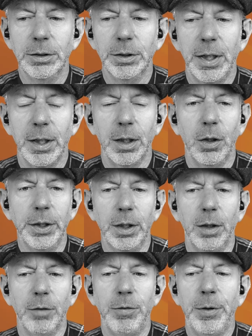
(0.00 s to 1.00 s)
to get
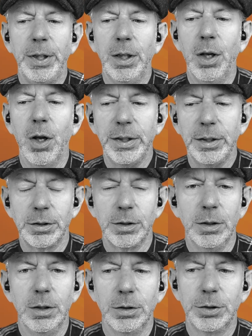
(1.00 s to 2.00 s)
a very light,
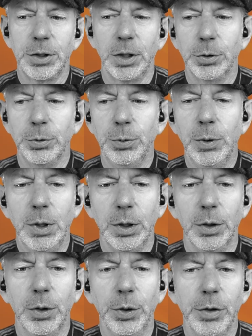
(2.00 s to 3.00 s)
subtle
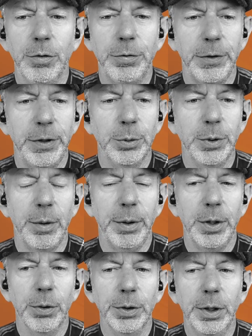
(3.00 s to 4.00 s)
look and feel
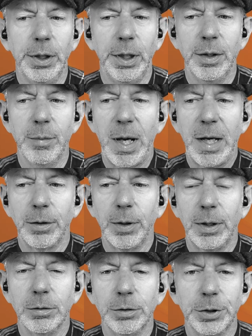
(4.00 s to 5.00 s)
going on in the
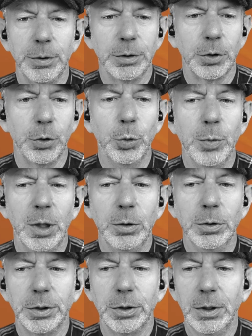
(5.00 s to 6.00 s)
background. So it's
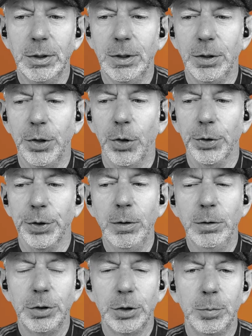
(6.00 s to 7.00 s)
almost not
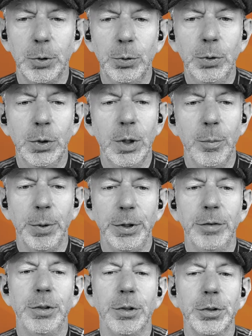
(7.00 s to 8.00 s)
noticeable, but
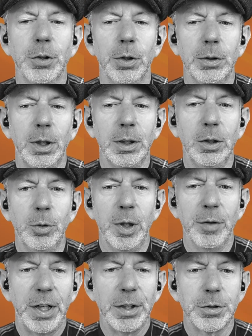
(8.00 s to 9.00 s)
you've just got a little
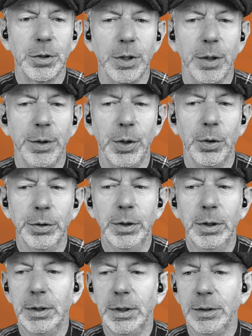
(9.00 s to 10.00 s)
bit of extra going on
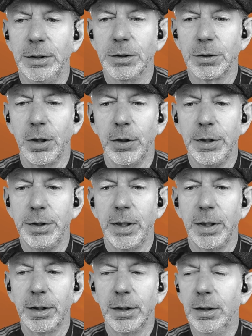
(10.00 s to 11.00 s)
in your slide
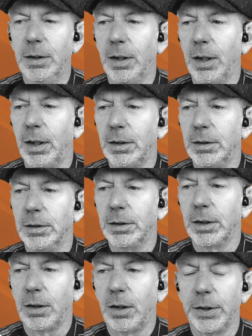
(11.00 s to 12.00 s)
deck,
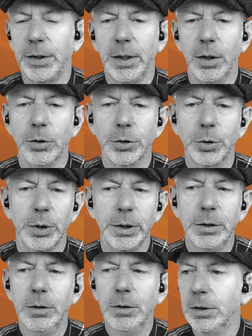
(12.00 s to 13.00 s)
and I think it looks
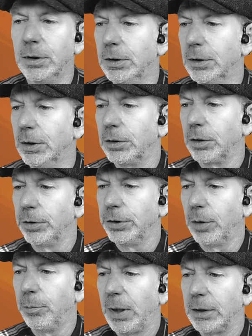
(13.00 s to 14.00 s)
quite good. So if I
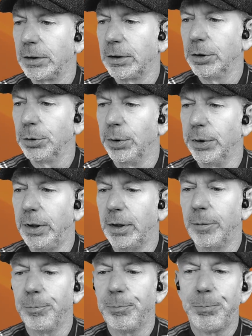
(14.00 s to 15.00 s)
jump back to this one
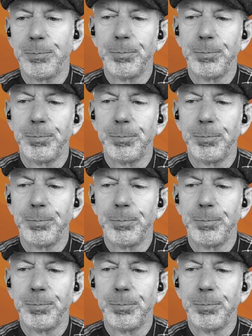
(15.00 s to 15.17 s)
here,